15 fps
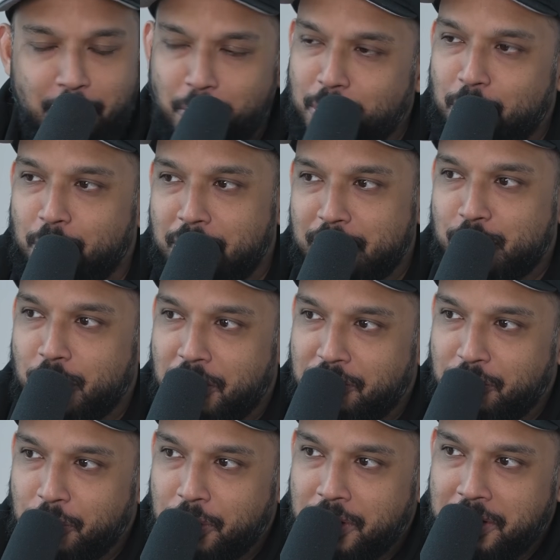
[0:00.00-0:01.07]
wonder what it's all
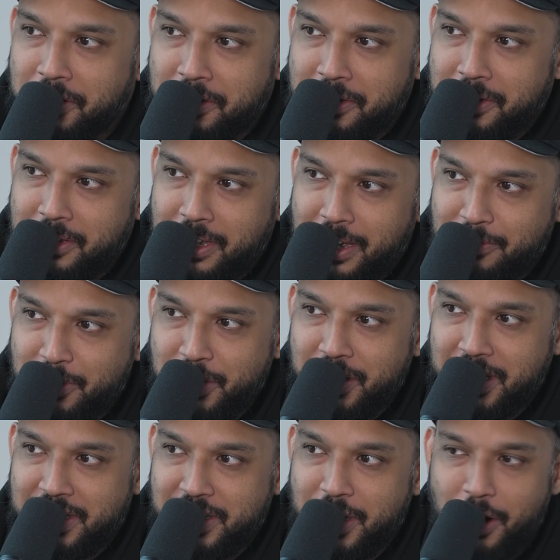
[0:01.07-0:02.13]
for. I've
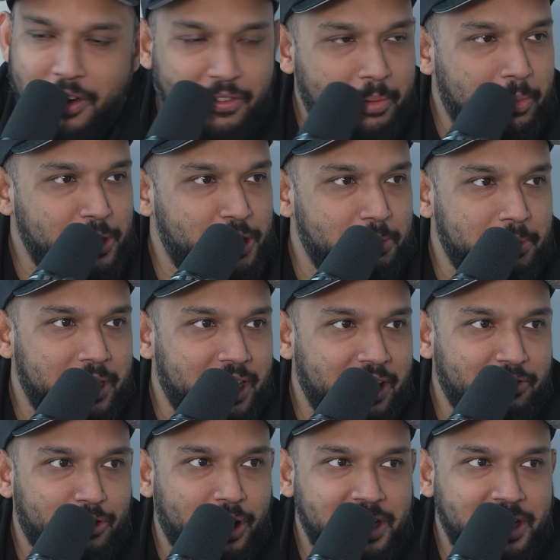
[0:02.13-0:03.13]
just like set off a bunch of midlife